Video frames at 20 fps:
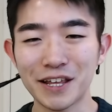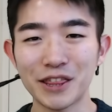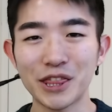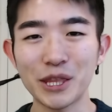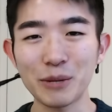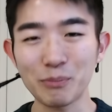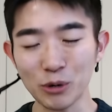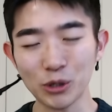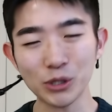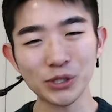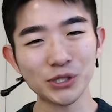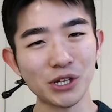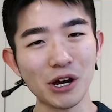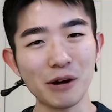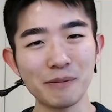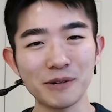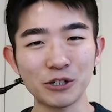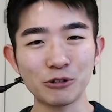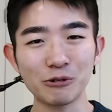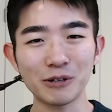the most
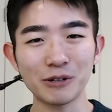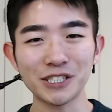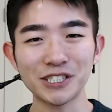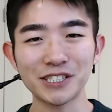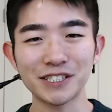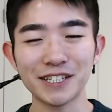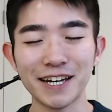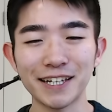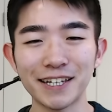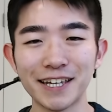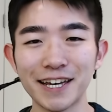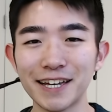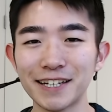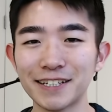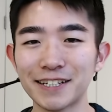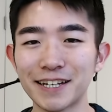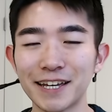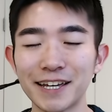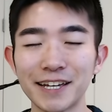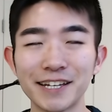common question I
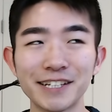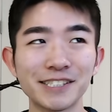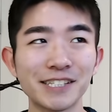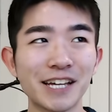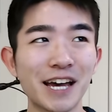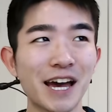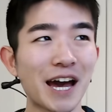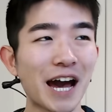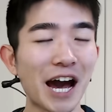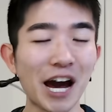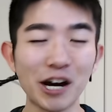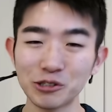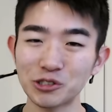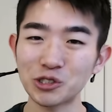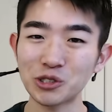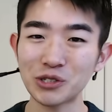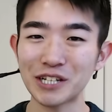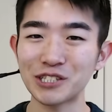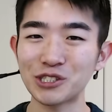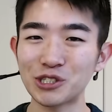get is, how
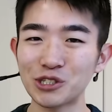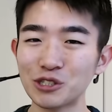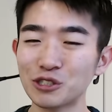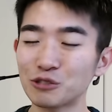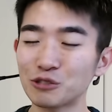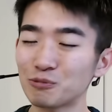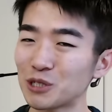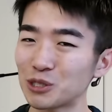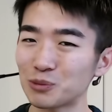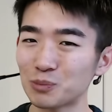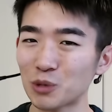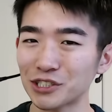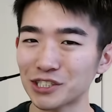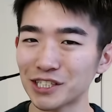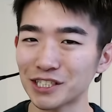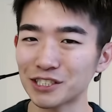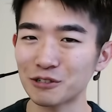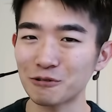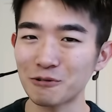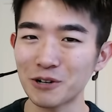should I choose which
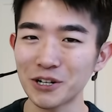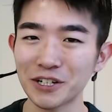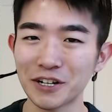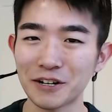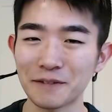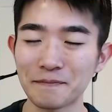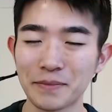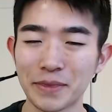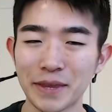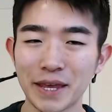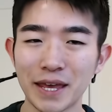project to work on?